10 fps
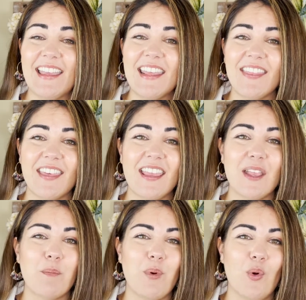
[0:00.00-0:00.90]

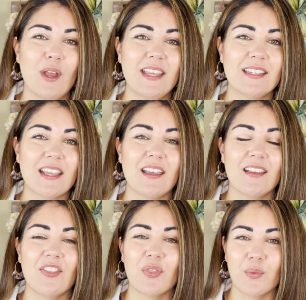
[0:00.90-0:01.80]
Anything
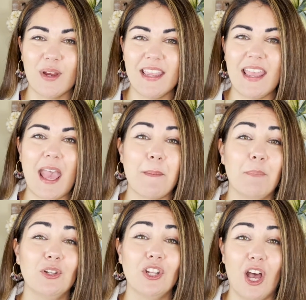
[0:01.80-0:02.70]
0.3 and
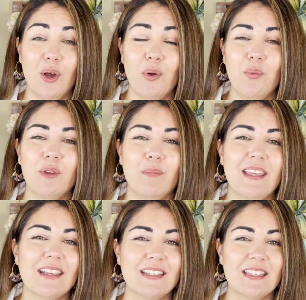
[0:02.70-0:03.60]
below would be
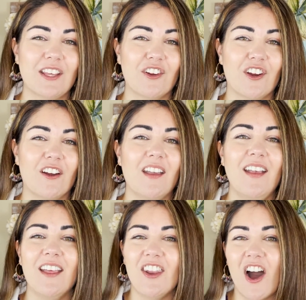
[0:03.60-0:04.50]
considered
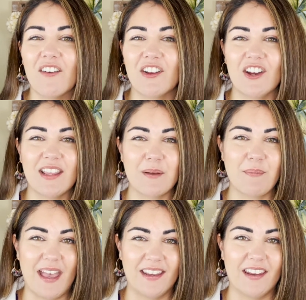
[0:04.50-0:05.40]
not very
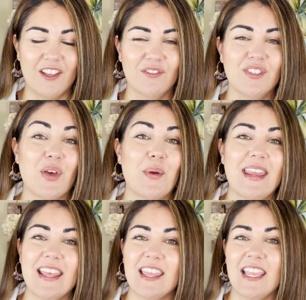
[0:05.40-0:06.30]
competitive. So
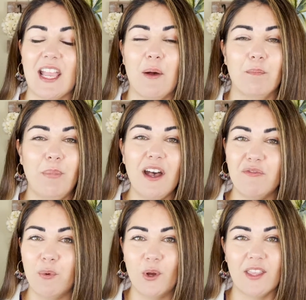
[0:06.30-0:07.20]
anything
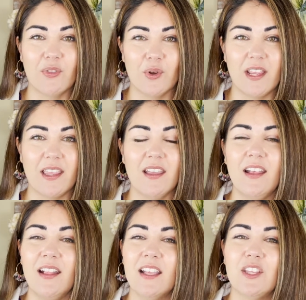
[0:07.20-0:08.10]
above 0.3,
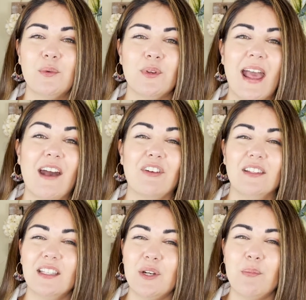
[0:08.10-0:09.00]
you would have a
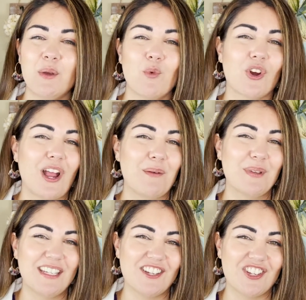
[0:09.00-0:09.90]
little bit more
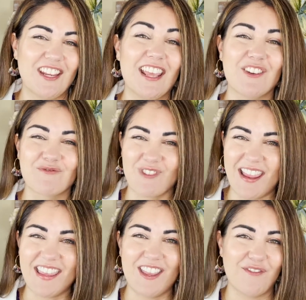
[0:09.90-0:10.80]
competition in
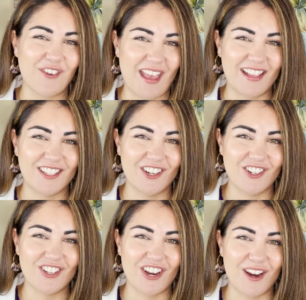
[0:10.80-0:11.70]
ranking for that
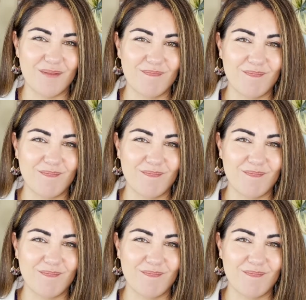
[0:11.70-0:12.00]
search term.